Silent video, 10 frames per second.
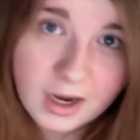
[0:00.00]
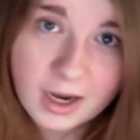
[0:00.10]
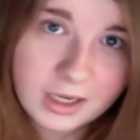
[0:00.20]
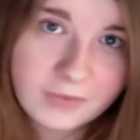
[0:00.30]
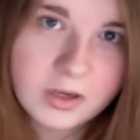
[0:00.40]

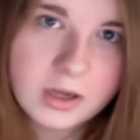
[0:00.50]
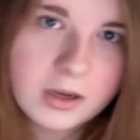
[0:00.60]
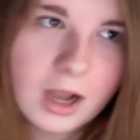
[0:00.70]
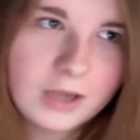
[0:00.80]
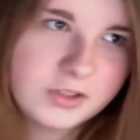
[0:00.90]
And even
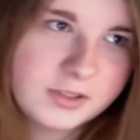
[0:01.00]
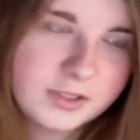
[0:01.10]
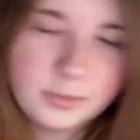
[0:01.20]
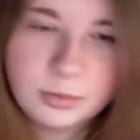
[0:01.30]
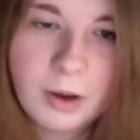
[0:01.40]
unconscious,
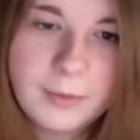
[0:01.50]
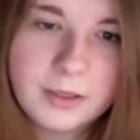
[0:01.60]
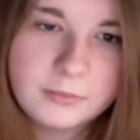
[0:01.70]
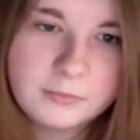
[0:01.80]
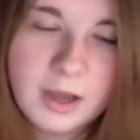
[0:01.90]
he
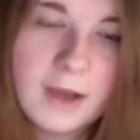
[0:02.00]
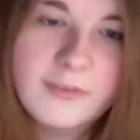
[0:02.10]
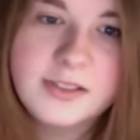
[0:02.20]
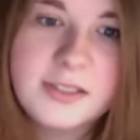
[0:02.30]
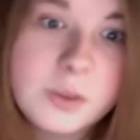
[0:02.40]
probably
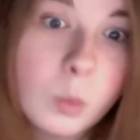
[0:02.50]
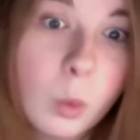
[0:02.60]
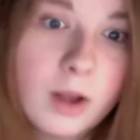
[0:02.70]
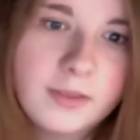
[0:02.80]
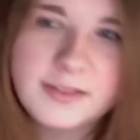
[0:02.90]
obviously doesn't
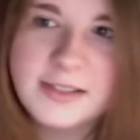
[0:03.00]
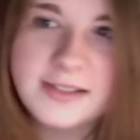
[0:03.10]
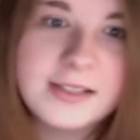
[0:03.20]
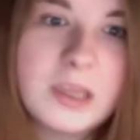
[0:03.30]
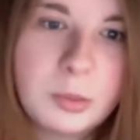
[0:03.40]
want this. He's
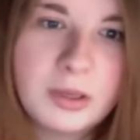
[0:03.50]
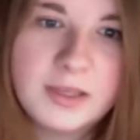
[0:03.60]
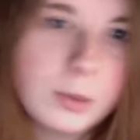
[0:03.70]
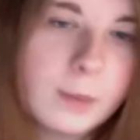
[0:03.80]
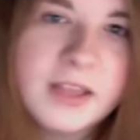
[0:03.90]
sleeping.
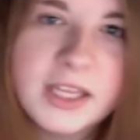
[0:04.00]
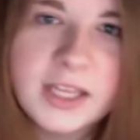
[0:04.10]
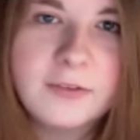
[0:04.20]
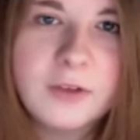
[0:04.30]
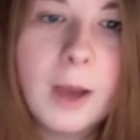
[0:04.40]
He's probably
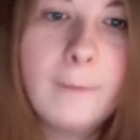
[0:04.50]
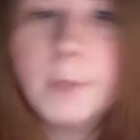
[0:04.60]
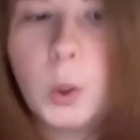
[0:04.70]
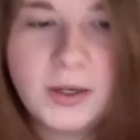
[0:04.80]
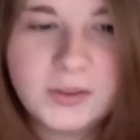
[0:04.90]
thinking of
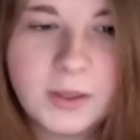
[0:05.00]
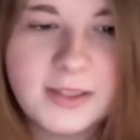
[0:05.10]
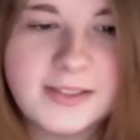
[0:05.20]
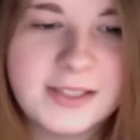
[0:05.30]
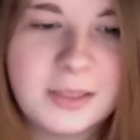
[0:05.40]
boys while
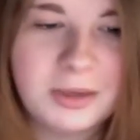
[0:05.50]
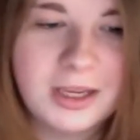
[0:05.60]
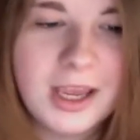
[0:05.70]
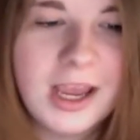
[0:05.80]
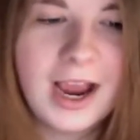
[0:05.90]
he's
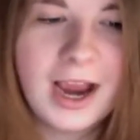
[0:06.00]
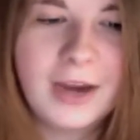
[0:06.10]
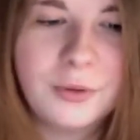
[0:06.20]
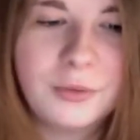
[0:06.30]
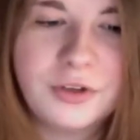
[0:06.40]
sleeping. I
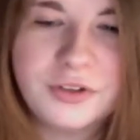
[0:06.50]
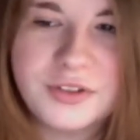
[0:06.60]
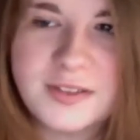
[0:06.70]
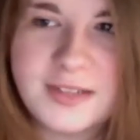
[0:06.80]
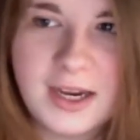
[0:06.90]
don't
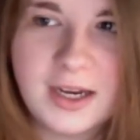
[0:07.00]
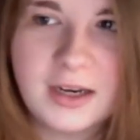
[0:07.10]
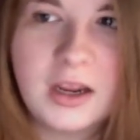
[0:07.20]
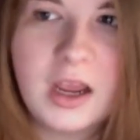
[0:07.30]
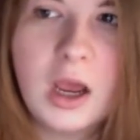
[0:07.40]

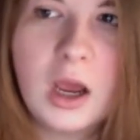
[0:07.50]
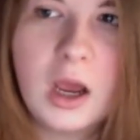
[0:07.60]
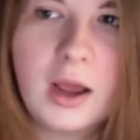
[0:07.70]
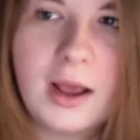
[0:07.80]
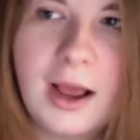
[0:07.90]
understand
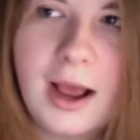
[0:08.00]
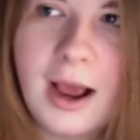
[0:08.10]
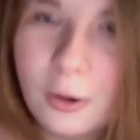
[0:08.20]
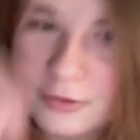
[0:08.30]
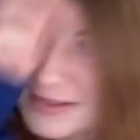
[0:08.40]

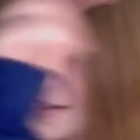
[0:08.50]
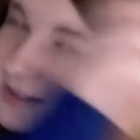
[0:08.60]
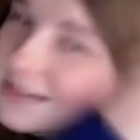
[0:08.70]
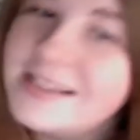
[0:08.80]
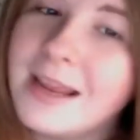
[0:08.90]
how this
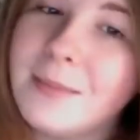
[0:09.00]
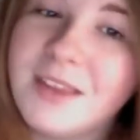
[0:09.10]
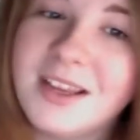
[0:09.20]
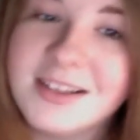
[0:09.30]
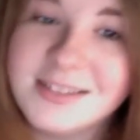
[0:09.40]
isn't the same
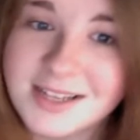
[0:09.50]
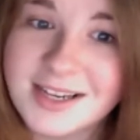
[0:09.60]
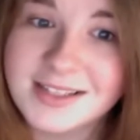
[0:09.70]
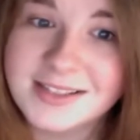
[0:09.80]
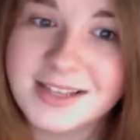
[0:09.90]
thing, because it
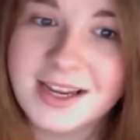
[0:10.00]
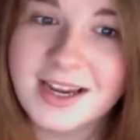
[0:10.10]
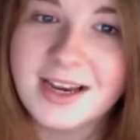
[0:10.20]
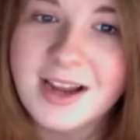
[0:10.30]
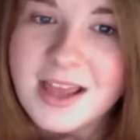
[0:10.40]
is.
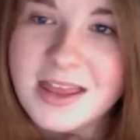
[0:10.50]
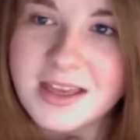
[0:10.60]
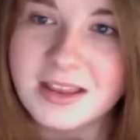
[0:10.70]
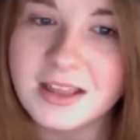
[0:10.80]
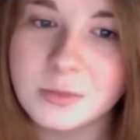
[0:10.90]
And I
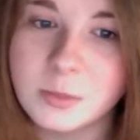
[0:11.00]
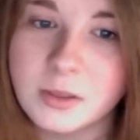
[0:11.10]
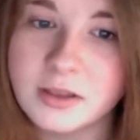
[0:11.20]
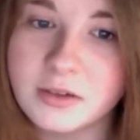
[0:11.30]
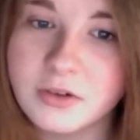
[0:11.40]
think that's
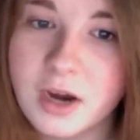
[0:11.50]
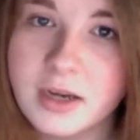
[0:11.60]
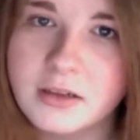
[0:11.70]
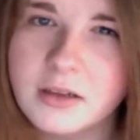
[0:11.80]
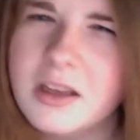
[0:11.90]
what they're trying
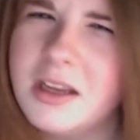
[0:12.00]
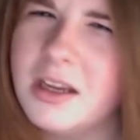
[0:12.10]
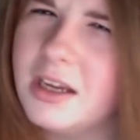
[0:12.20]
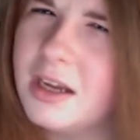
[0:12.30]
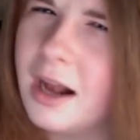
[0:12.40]
to,
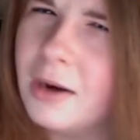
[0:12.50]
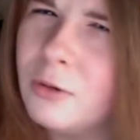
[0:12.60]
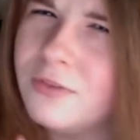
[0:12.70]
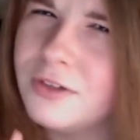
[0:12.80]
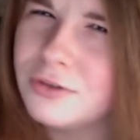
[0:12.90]
I don't
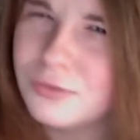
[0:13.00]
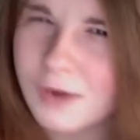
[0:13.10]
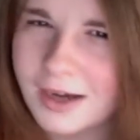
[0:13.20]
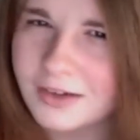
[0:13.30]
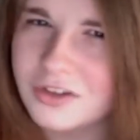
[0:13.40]
know if they're
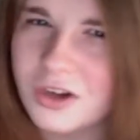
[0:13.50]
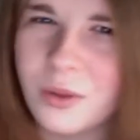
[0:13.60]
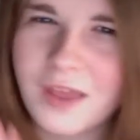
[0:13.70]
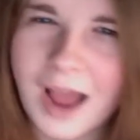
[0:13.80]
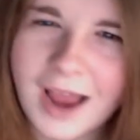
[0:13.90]
trying to show
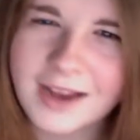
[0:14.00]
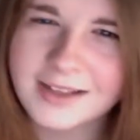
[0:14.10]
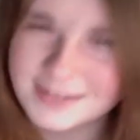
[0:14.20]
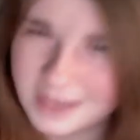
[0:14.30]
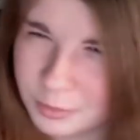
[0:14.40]
that
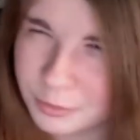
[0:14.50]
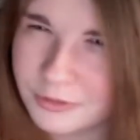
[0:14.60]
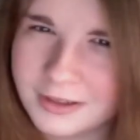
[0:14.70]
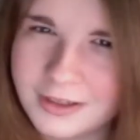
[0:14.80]
example,